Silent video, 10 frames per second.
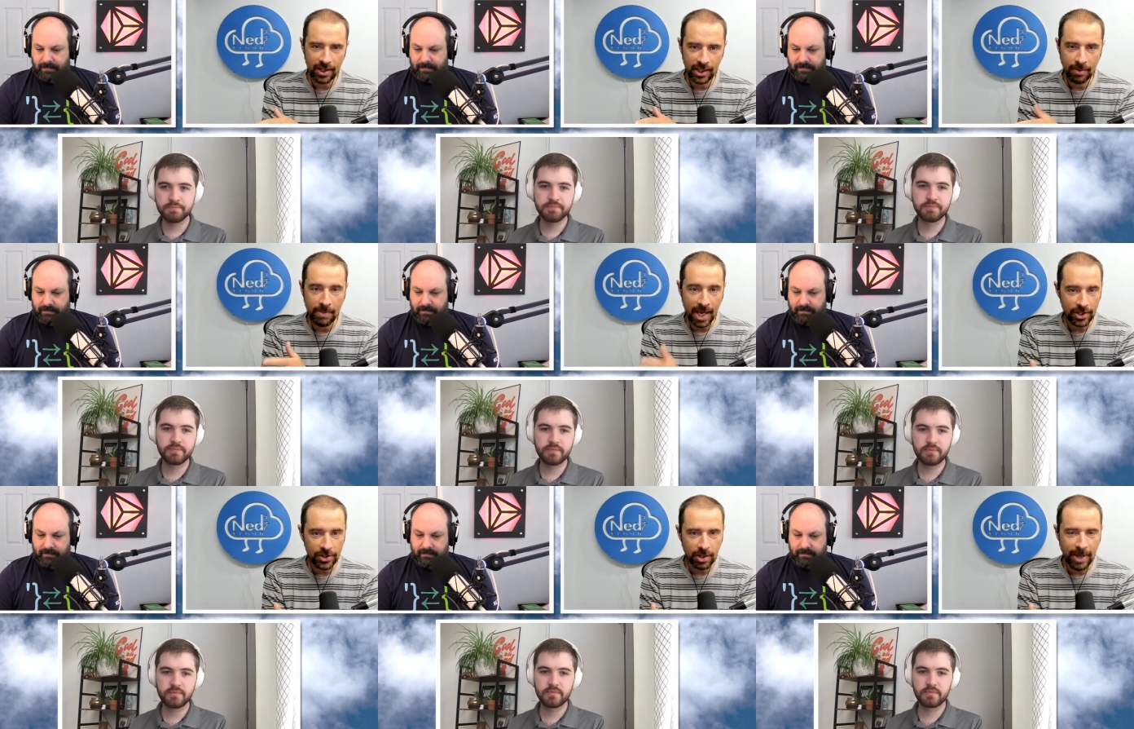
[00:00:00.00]
Speaker 1: in a
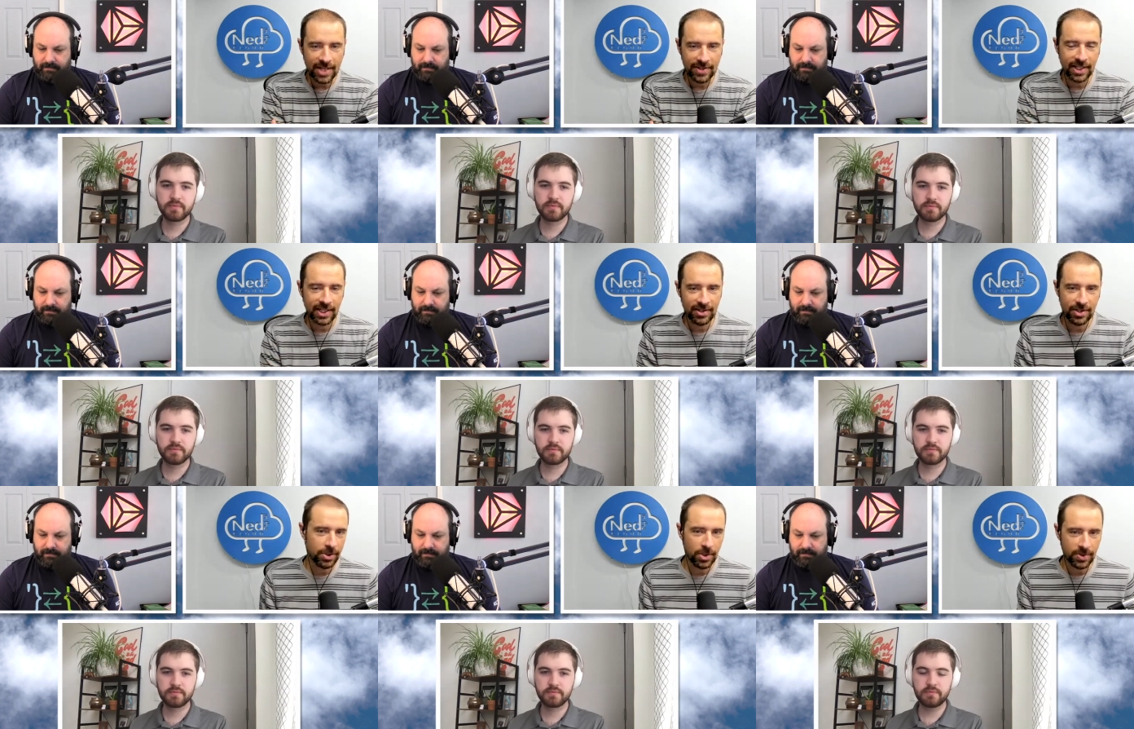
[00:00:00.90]
managed capacity
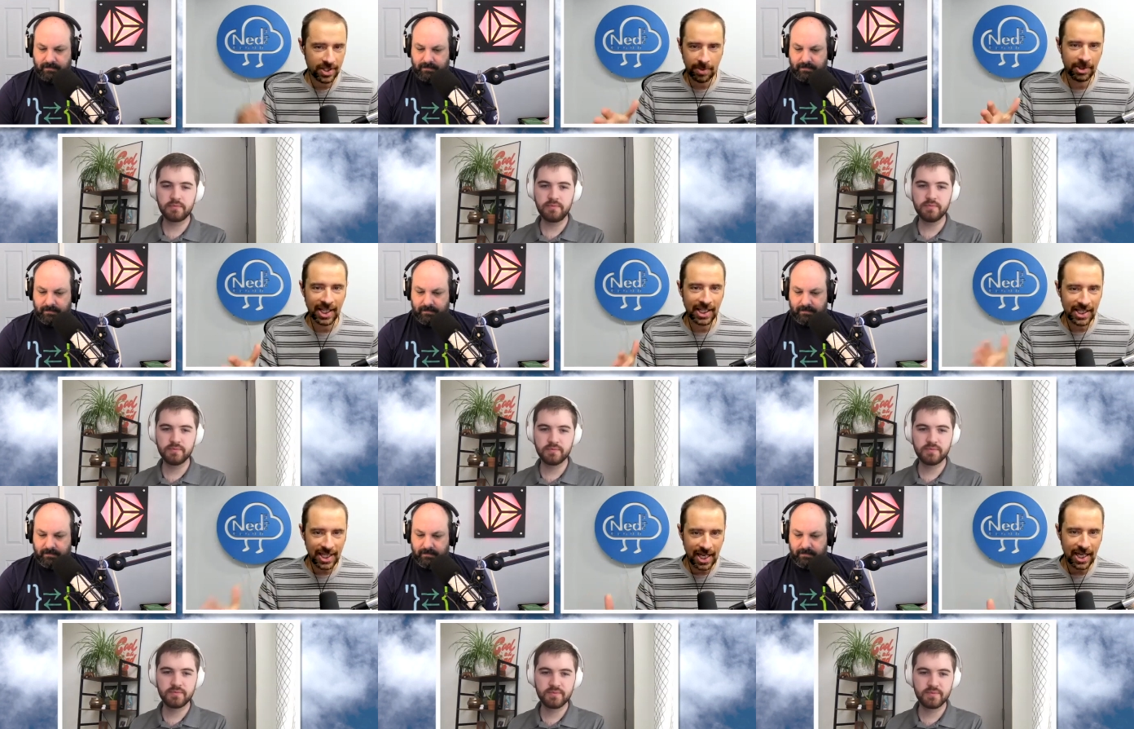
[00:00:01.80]
using something like
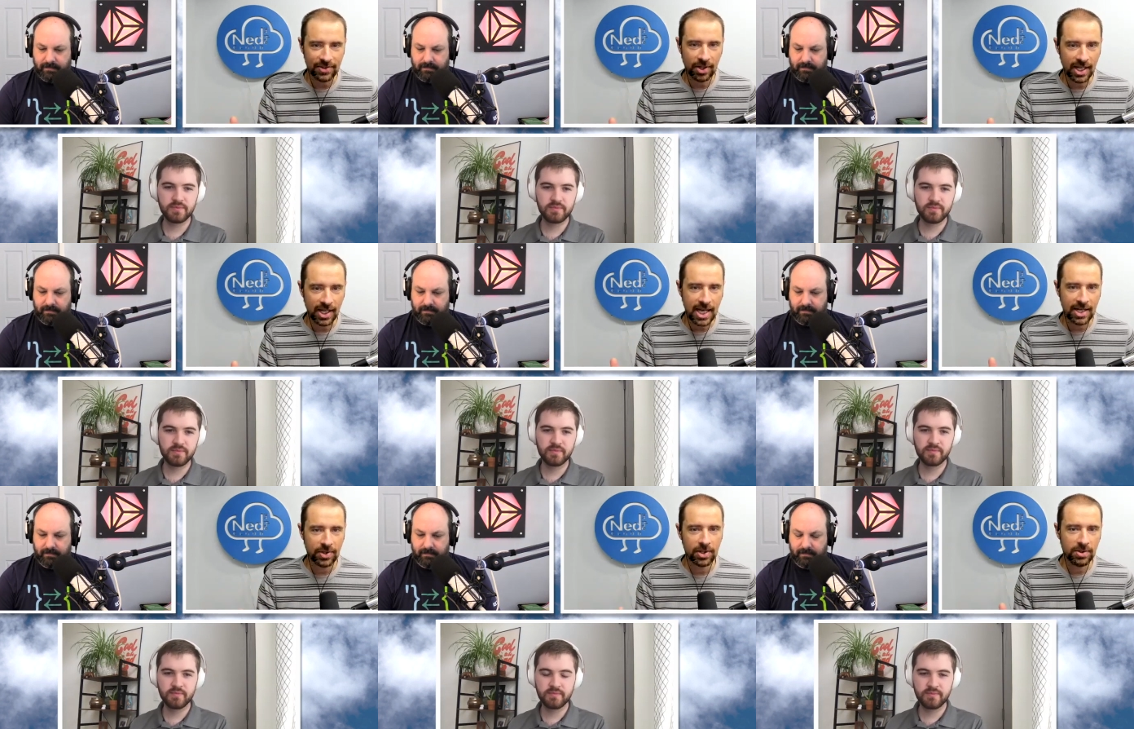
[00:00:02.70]
EKS or
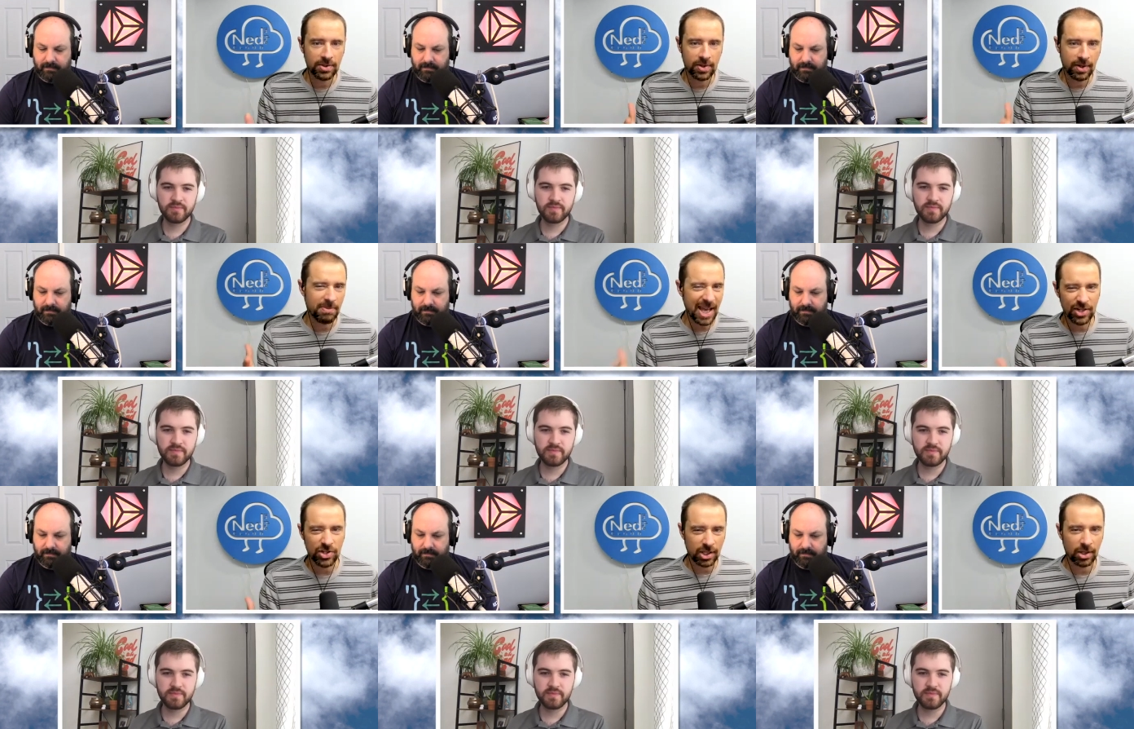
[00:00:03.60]
AKS, or are you sort of
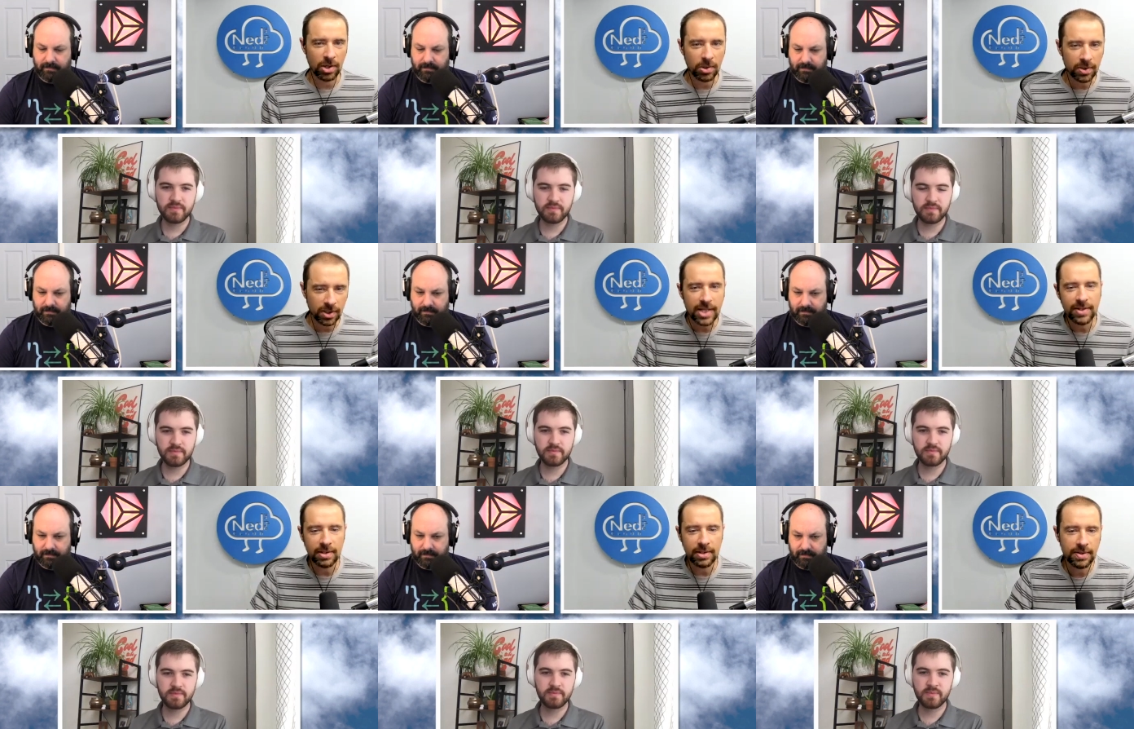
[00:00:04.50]
managing your own
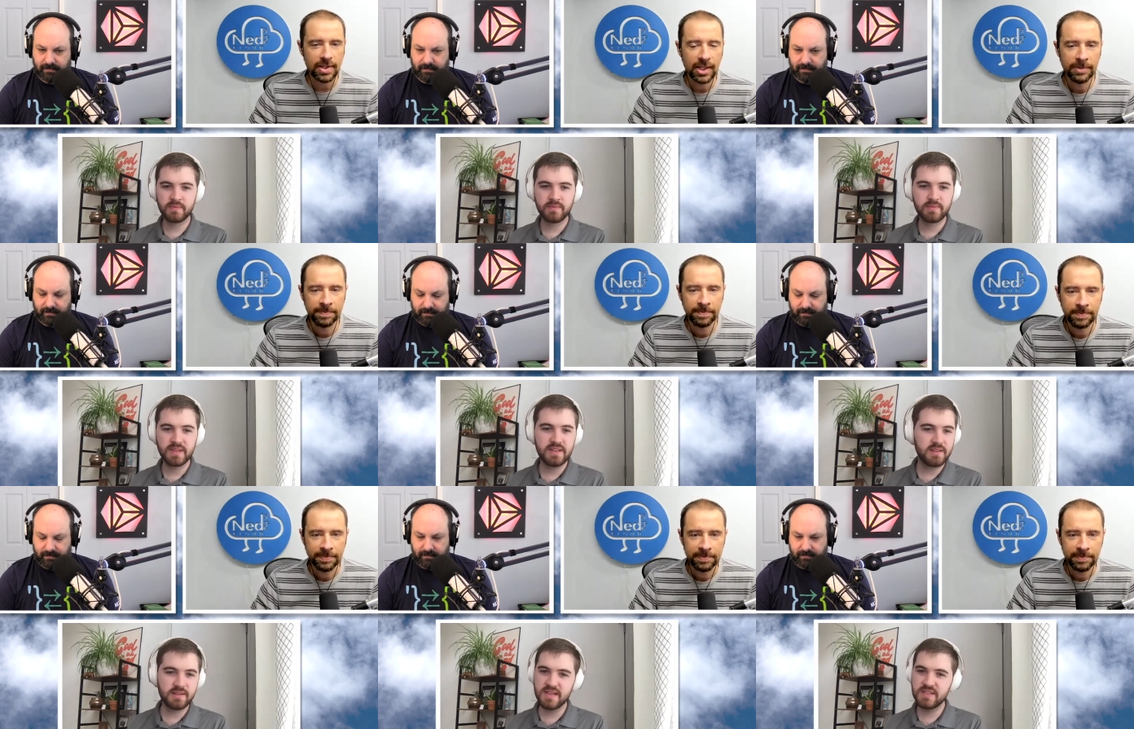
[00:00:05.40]
clusters?
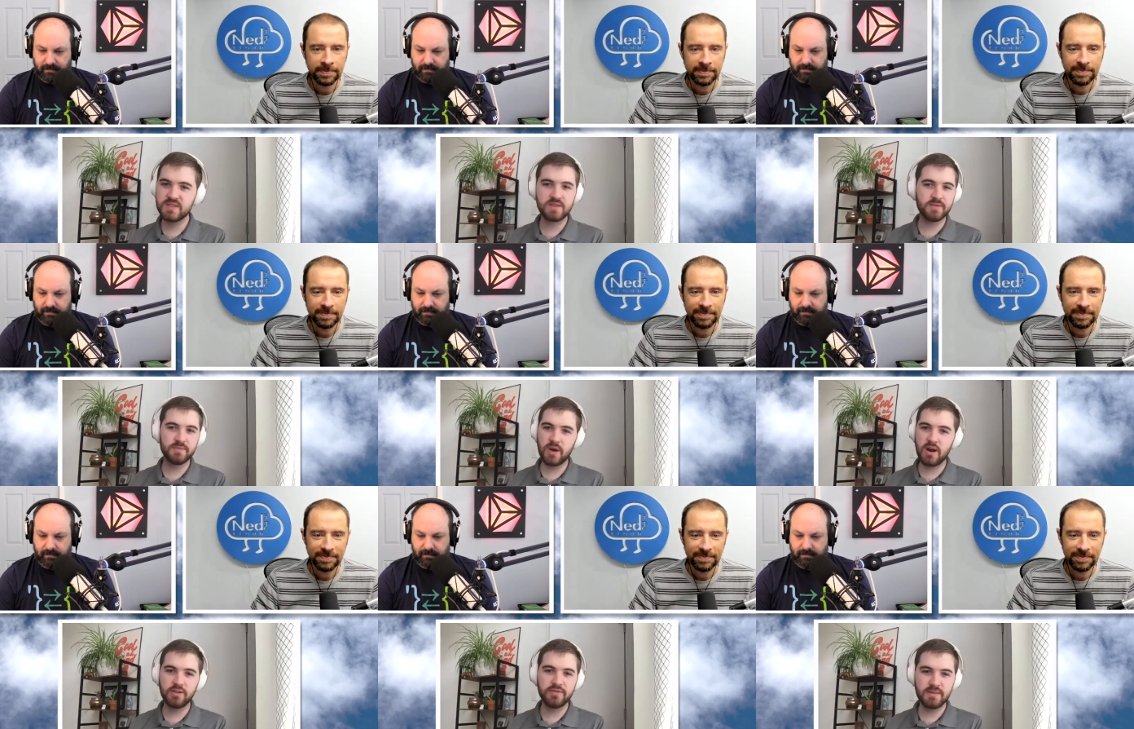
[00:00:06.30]
Yes to all
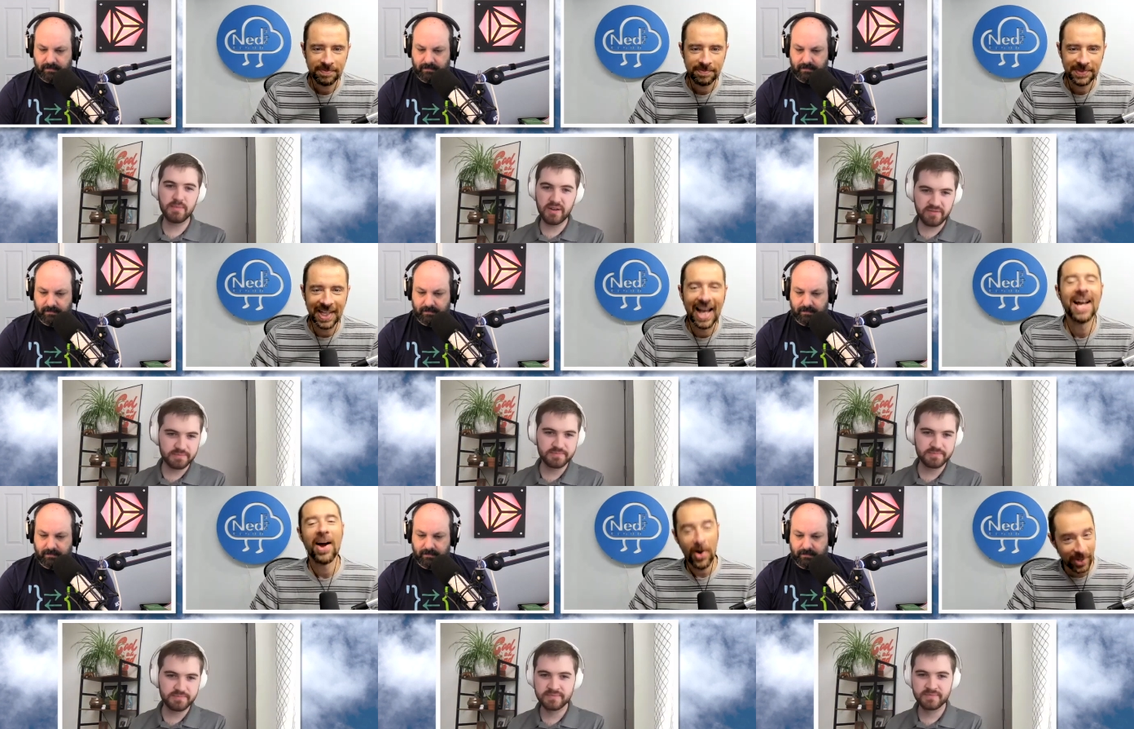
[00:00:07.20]
of the above.
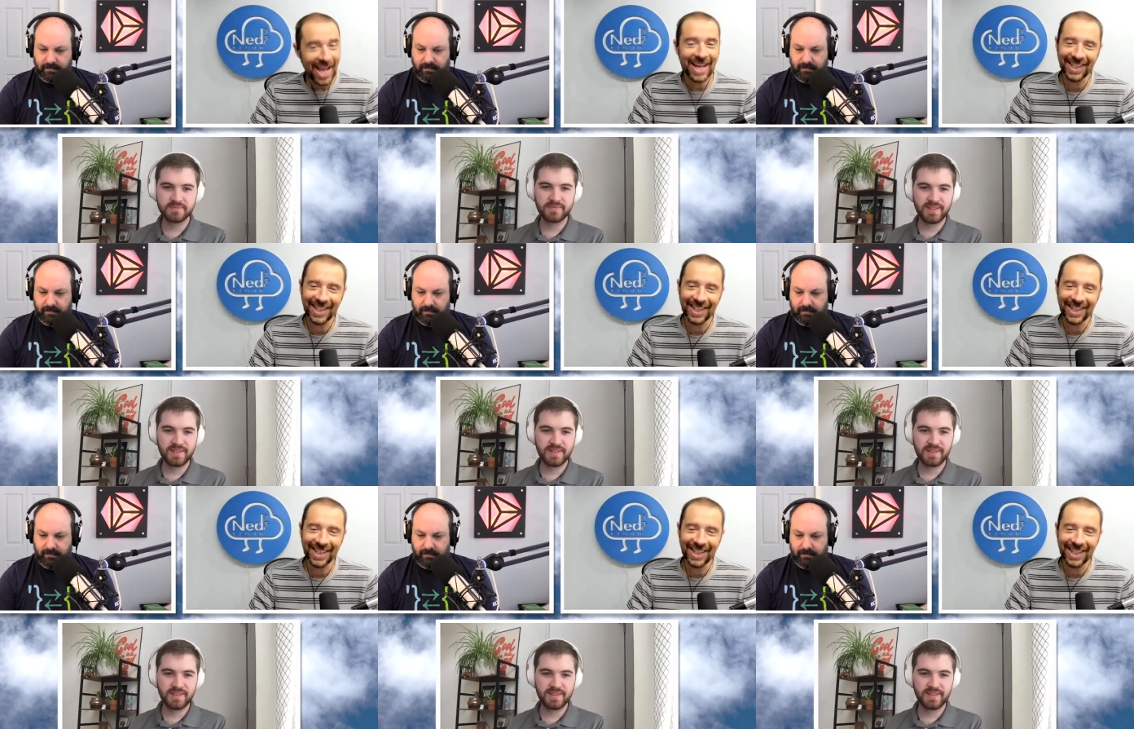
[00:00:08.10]
Okay.